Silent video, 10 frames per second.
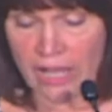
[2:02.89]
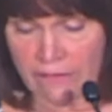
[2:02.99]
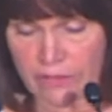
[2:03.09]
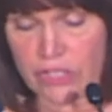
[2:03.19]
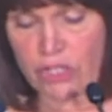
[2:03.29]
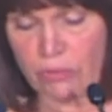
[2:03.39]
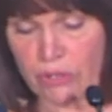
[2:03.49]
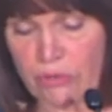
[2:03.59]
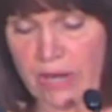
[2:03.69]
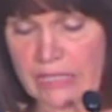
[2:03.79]
efforts to
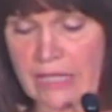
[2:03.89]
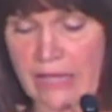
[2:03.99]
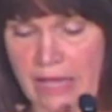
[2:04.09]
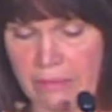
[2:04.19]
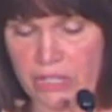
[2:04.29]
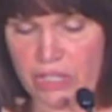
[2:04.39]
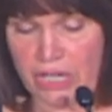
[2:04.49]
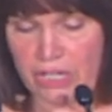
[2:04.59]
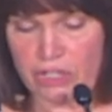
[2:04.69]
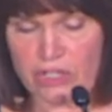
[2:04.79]
address climate
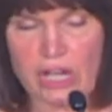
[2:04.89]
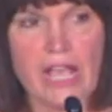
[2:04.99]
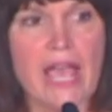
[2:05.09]
change.